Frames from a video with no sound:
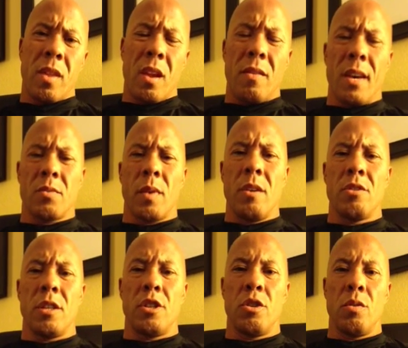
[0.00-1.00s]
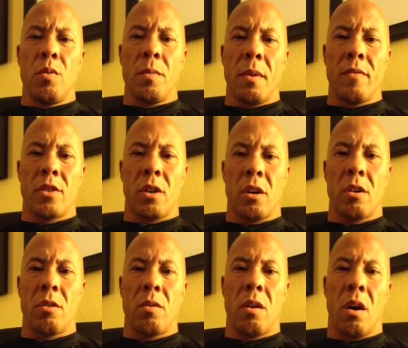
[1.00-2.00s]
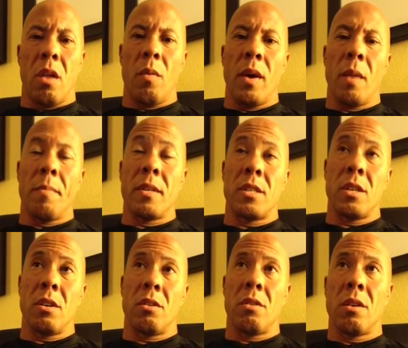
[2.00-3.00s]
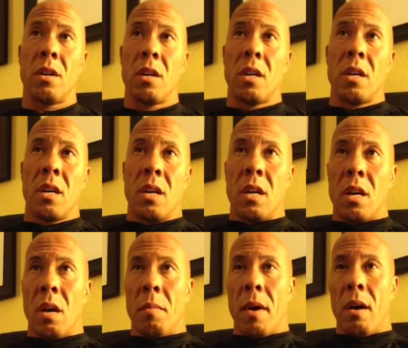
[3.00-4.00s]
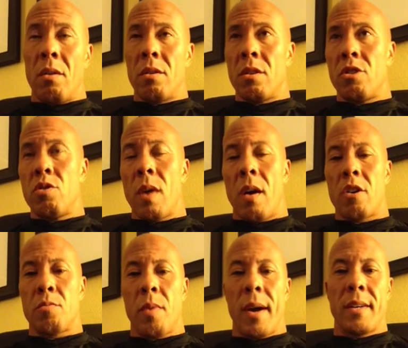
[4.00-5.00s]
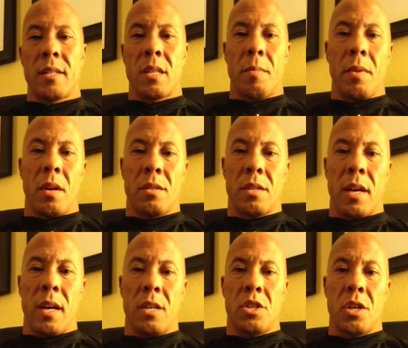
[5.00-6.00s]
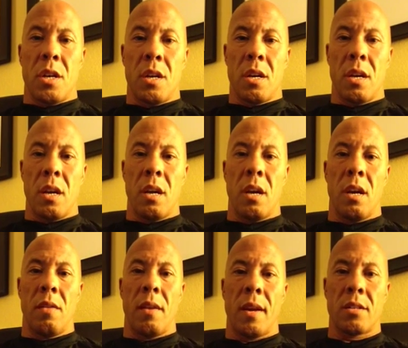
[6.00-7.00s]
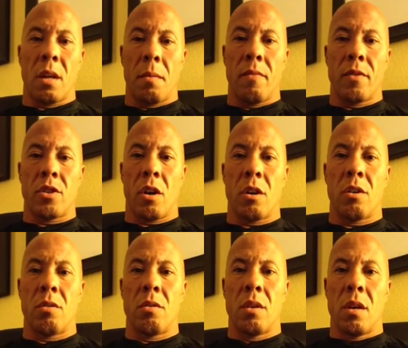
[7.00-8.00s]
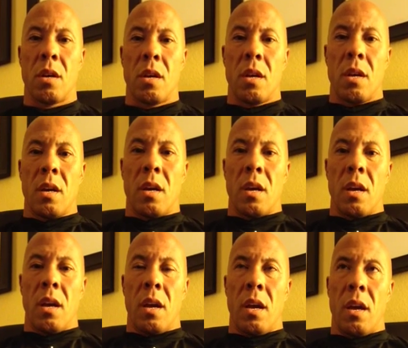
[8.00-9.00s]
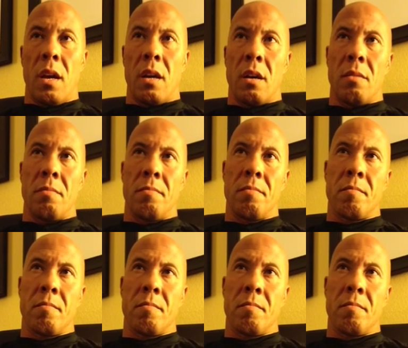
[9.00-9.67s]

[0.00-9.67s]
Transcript: that's what I usually do with my Vitargo all the way up until about 2 hours prior to stepping on stage, and then I stop the Vitargo. And